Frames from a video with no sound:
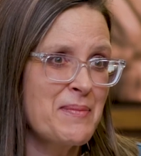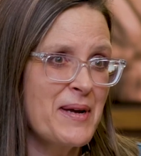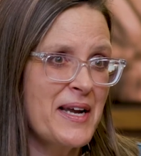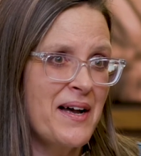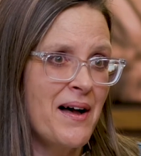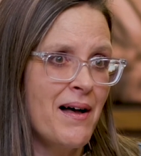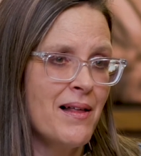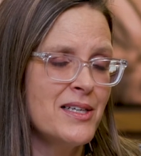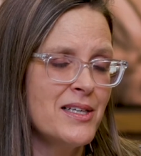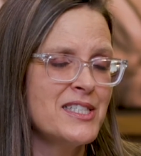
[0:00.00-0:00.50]
my
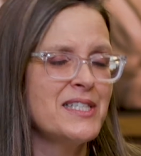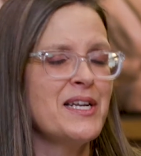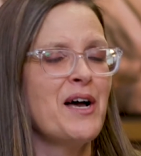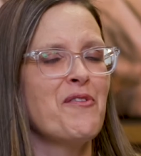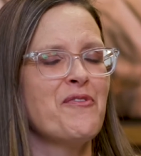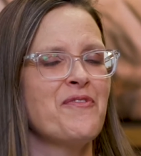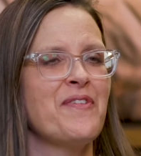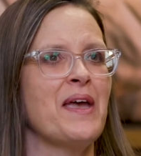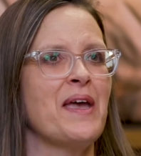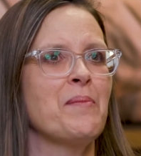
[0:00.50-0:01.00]
College Now
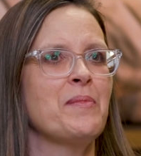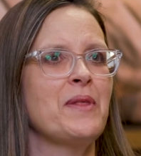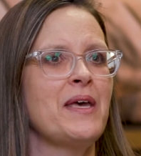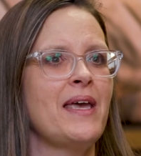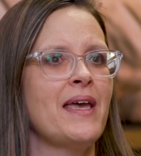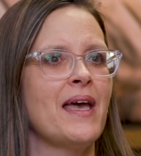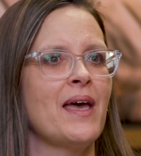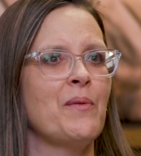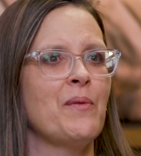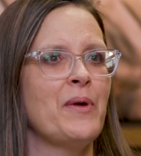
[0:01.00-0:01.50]

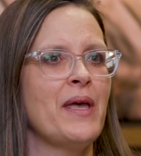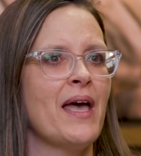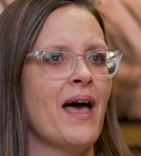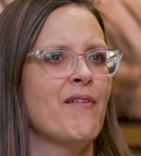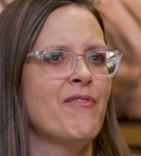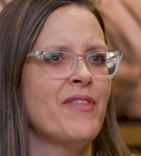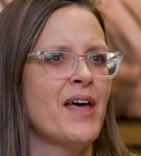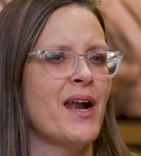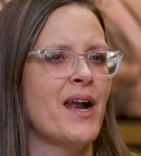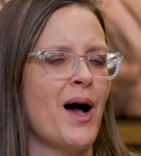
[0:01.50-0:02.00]
family, and we
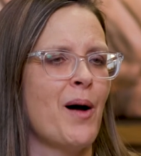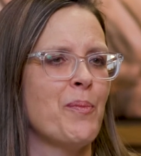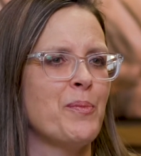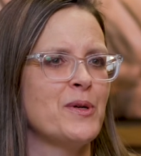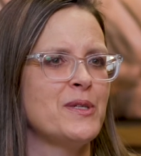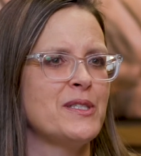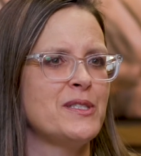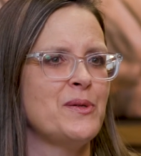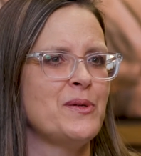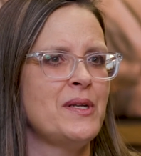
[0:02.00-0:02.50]
have that
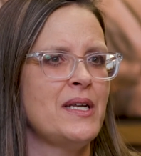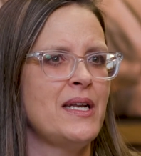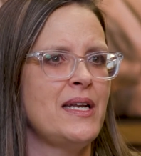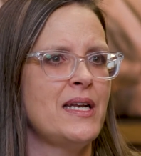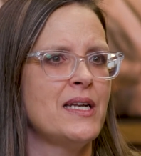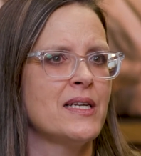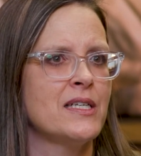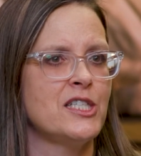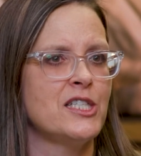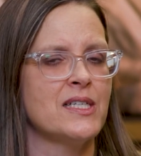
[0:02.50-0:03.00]
opportunity
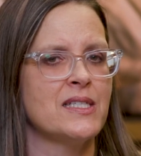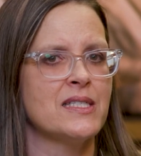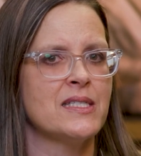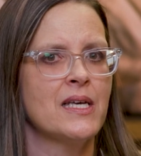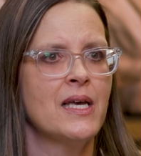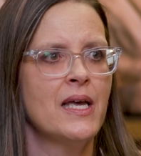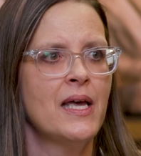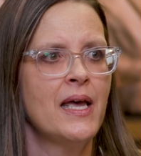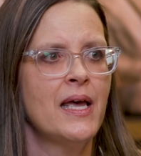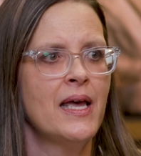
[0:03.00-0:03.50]
to just
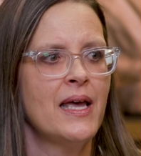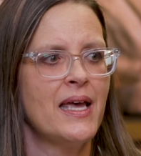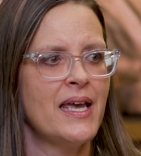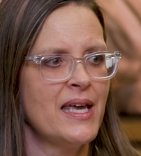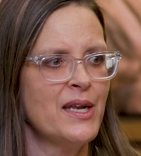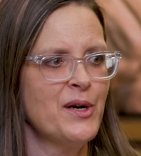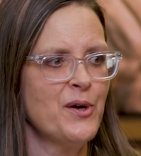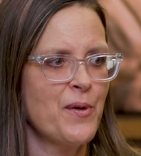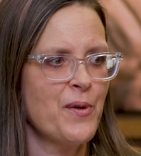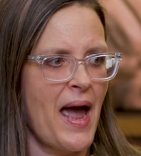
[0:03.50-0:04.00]

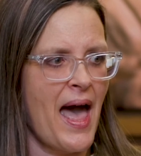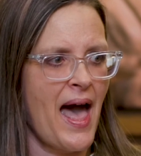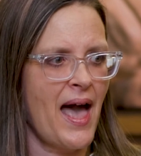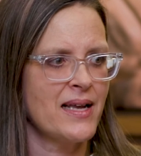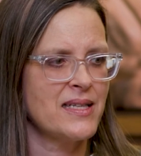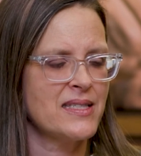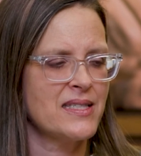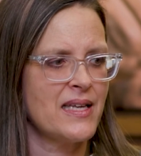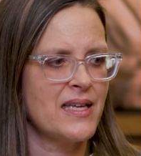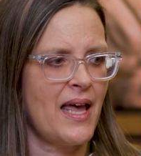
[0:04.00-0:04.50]

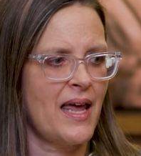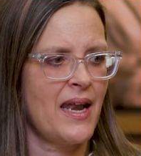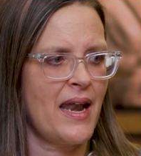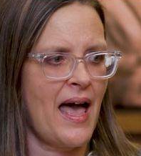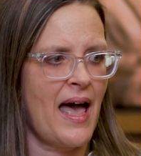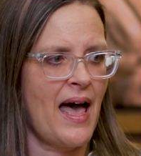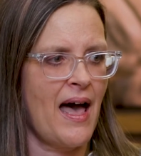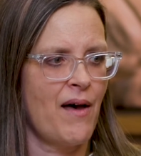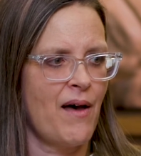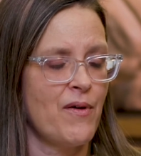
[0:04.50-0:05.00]
interact and
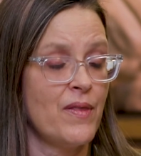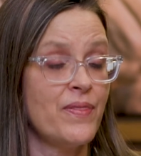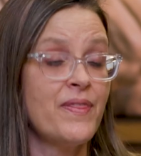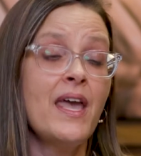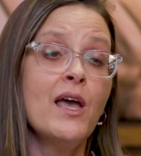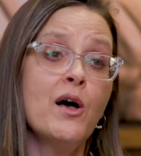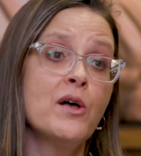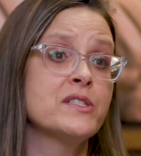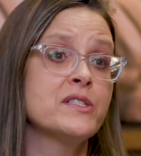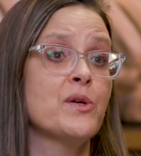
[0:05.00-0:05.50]

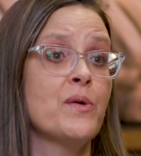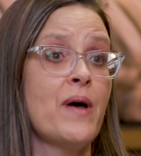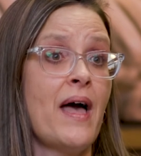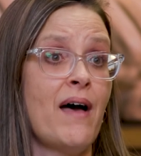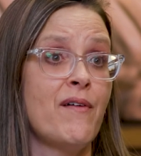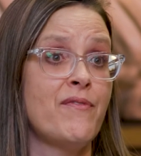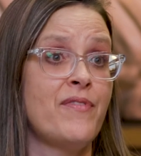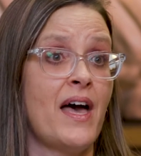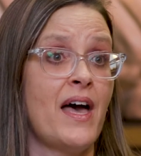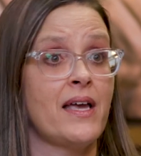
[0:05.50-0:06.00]
they also
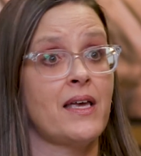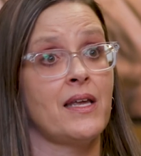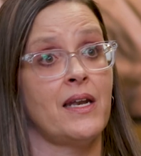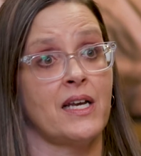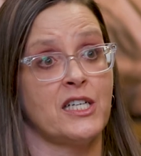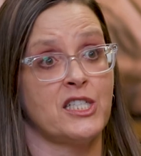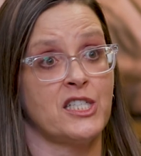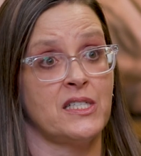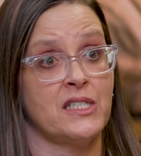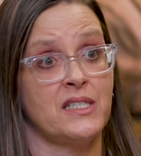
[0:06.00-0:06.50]
have that
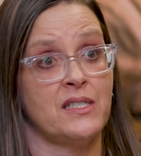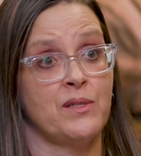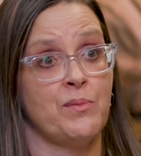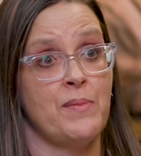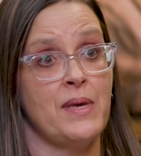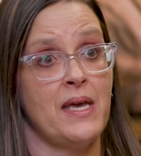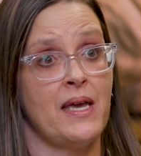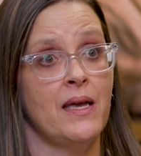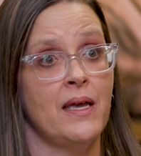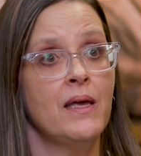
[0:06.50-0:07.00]
connection to
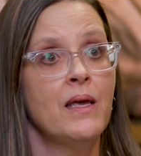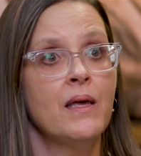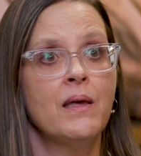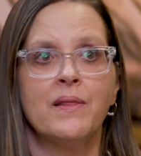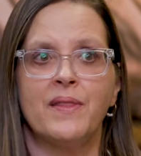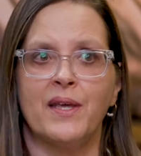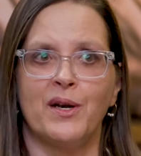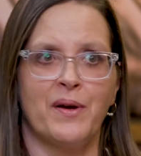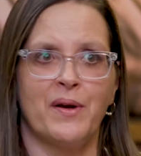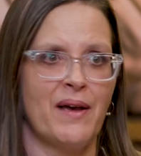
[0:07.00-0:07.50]
me.
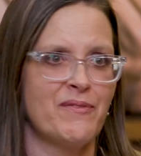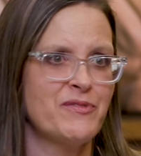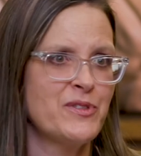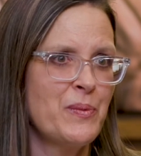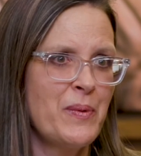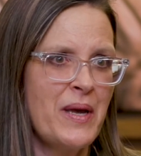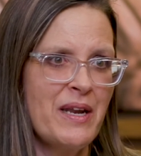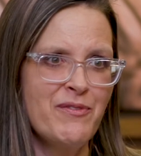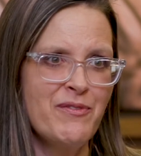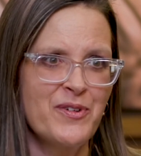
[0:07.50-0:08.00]
They don't have to
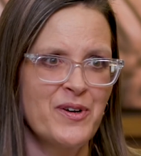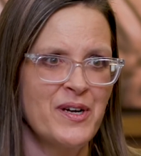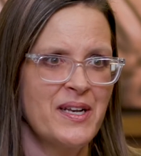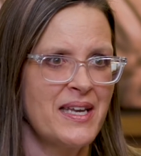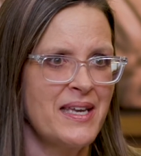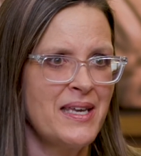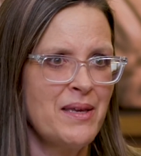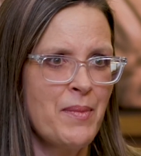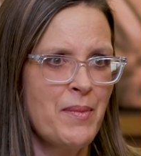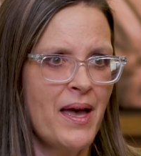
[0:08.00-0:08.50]
wait for
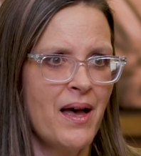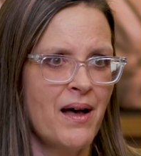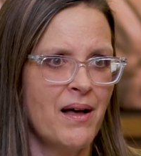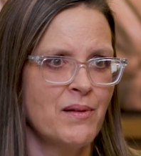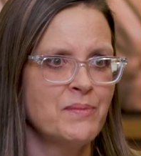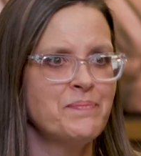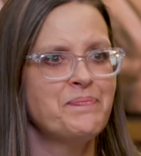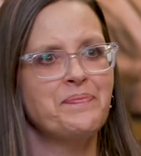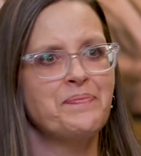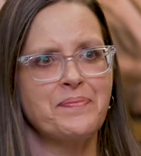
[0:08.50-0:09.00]
an
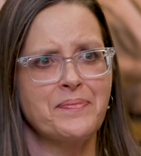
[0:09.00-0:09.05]
email